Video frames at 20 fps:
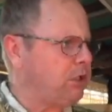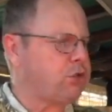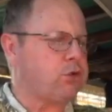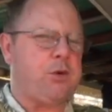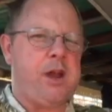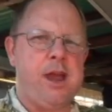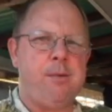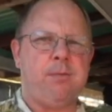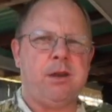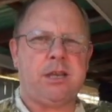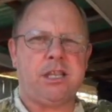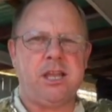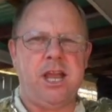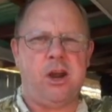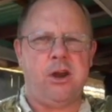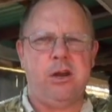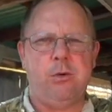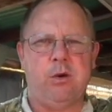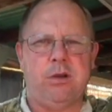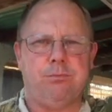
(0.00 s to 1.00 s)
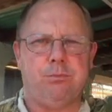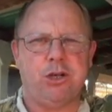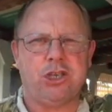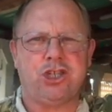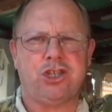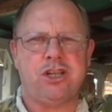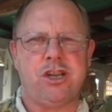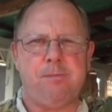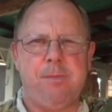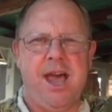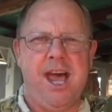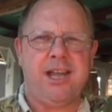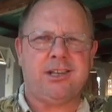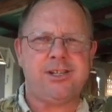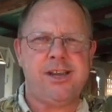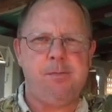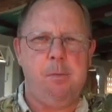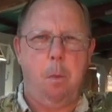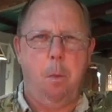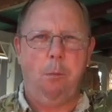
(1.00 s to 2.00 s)
is Grant McNary with Bushel in the
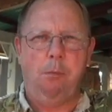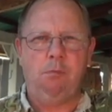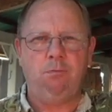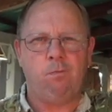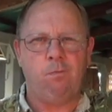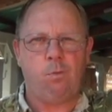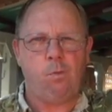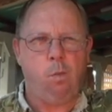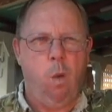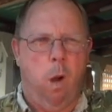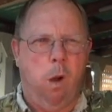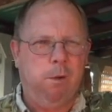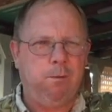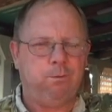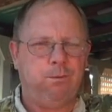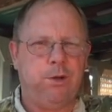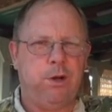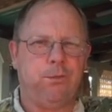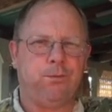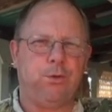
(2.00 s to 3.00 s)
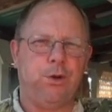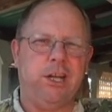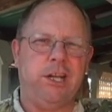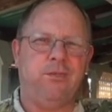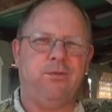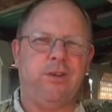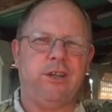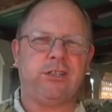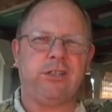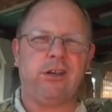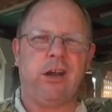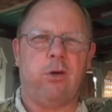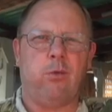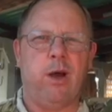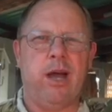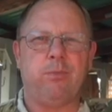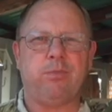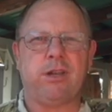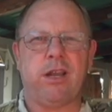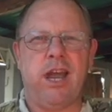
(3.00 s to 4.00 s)
Basket. Feel free to visit our
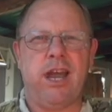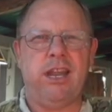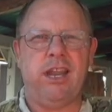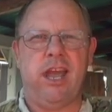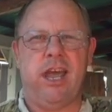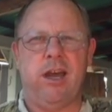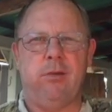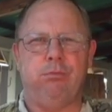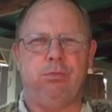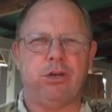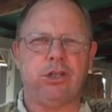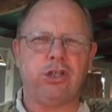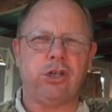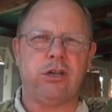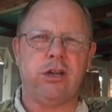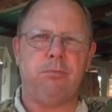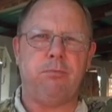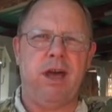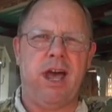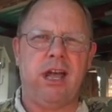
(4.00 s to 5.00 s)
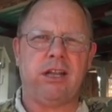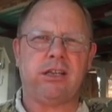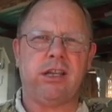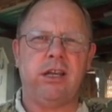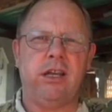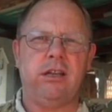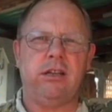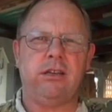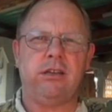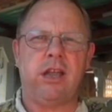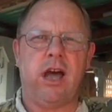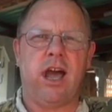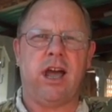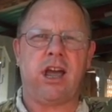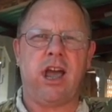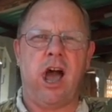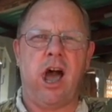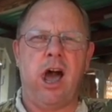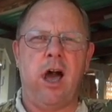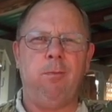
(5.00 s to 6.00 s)
website at
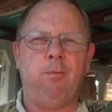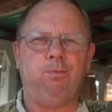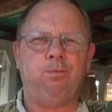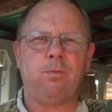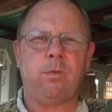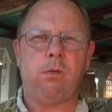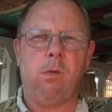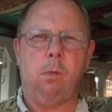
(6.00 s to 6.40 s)
bushelinthebasket.com.